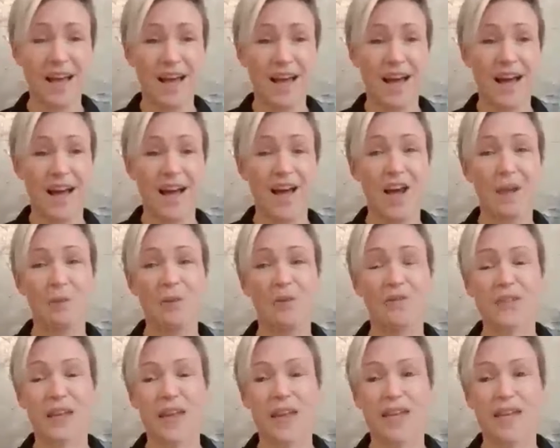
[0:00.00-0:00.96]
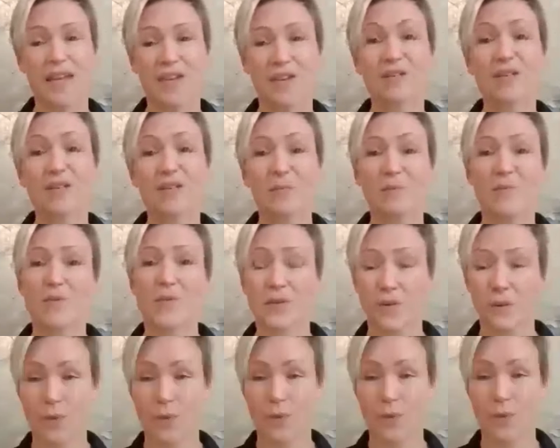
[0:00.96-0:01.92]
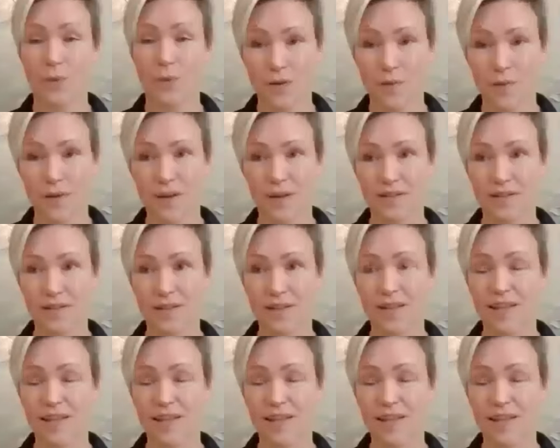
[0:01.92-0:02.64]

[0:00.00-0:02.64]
I hope you've taken something away from it.